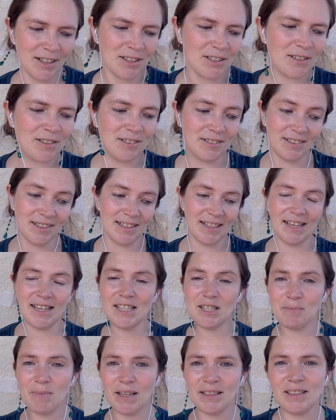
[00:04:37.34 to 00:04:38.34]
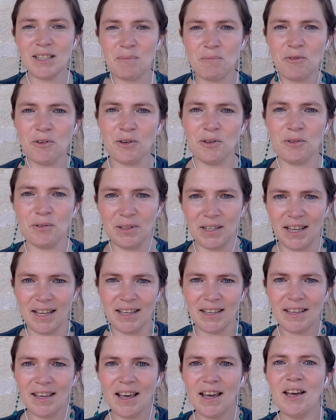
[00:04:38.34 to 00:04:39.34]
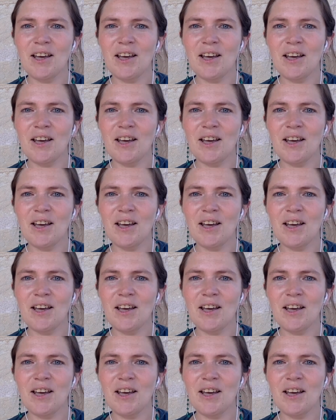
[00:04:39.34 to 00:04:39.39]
So that is my tip for today.